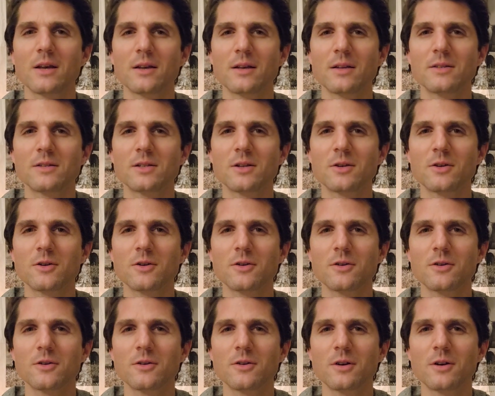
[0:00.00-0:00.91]

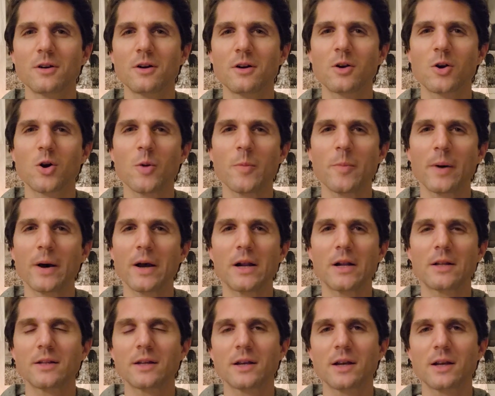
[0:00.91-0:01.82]
So a
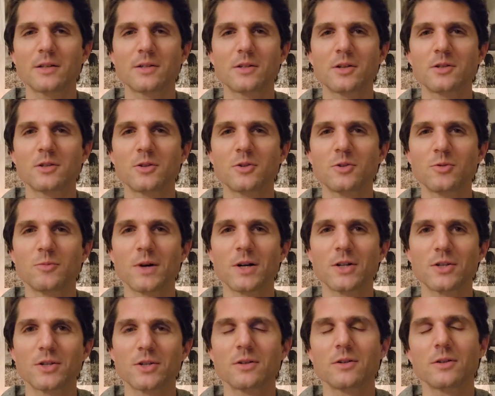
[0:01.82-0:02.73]
co-pilot, I guess, doesn't do
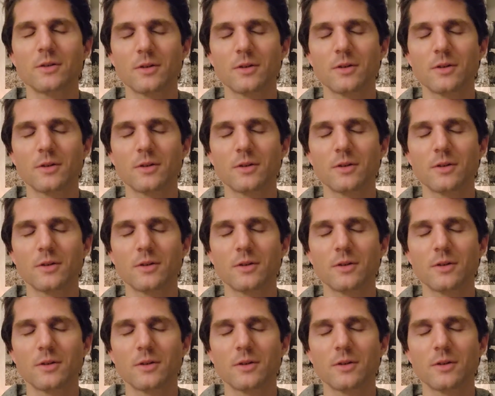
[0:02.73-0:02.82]
much.